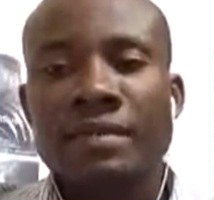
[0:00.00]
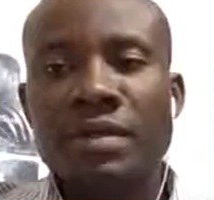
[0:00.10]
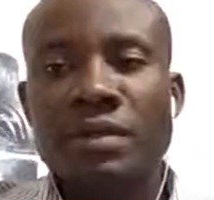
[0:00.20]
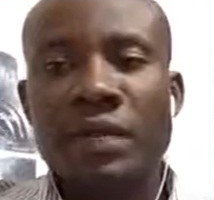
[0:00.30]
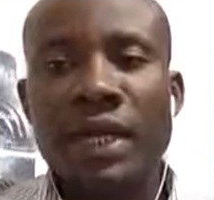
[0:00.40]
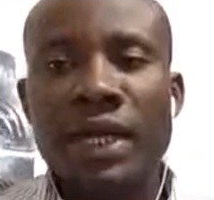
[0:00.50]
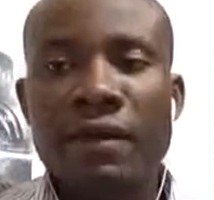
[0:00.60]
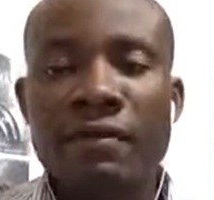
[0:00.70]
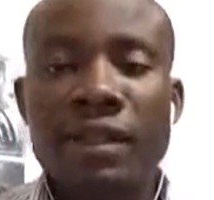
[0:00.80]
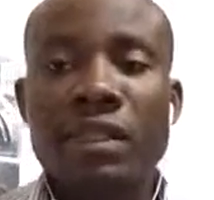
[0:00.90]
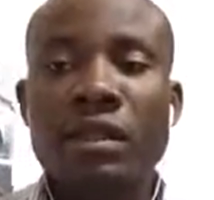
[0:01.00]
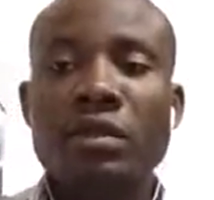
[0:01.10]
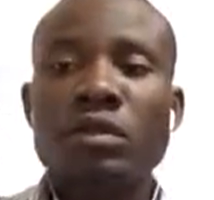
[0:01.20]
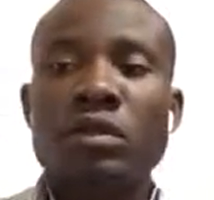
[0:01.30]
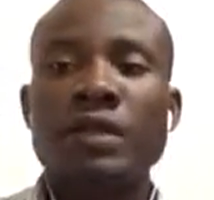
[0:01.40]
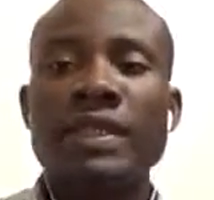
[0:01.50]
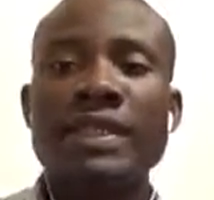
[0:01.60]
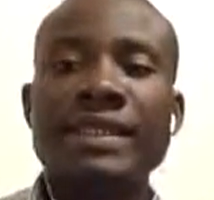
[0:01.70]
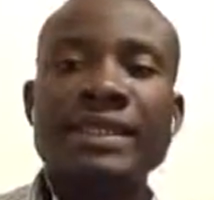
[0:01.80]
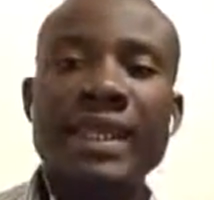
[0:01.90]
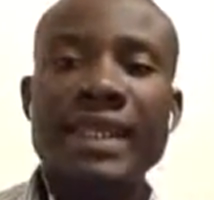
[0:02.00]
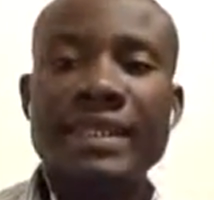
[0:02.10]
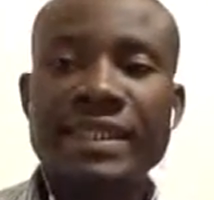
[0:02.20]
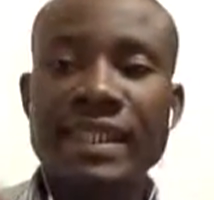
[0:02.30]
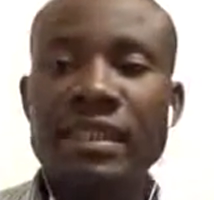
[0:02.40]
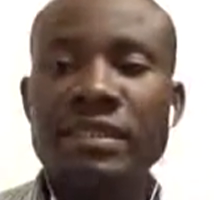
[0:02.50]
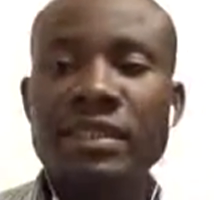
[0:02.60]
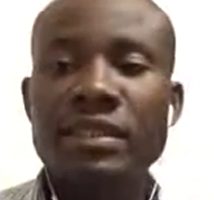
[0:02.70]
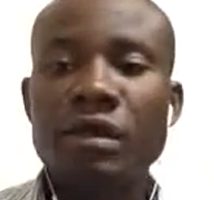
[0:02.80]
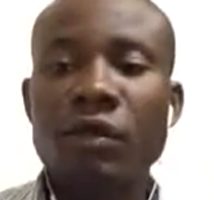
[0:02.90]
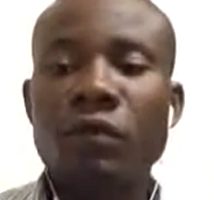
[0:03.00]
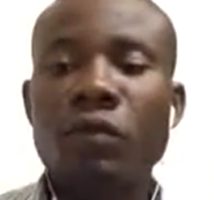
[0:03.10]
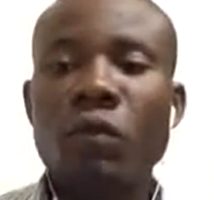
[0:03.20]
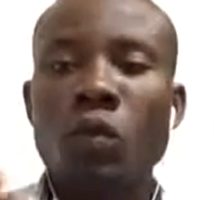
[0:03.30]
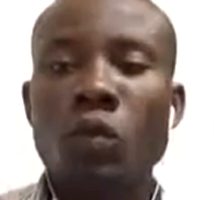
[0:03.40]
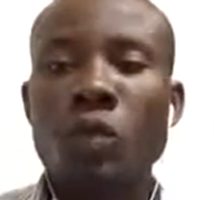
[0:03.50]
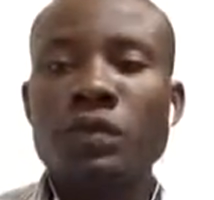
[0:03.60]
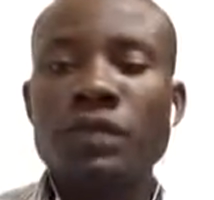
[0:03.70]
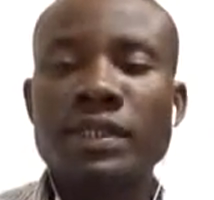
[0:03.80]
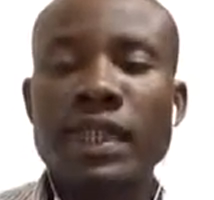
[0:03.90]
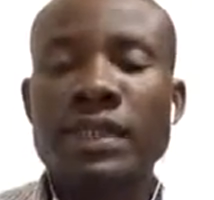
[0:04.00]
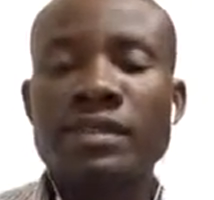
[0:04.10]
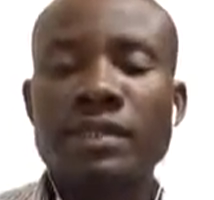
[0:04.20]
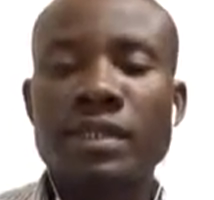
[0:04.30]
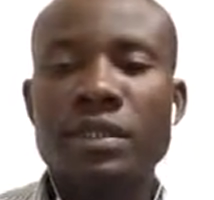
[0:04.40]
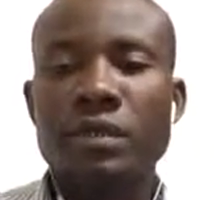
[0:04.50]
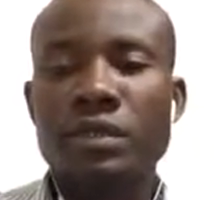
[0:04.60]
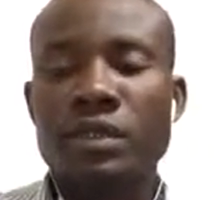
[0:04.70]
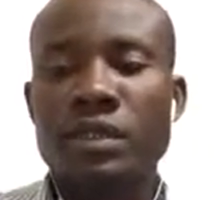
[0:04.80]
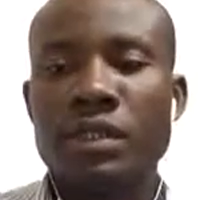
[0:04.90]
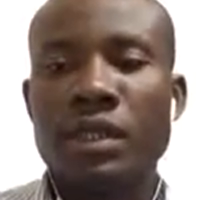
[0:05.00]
what we have at the long run is a series of 1s and 0s.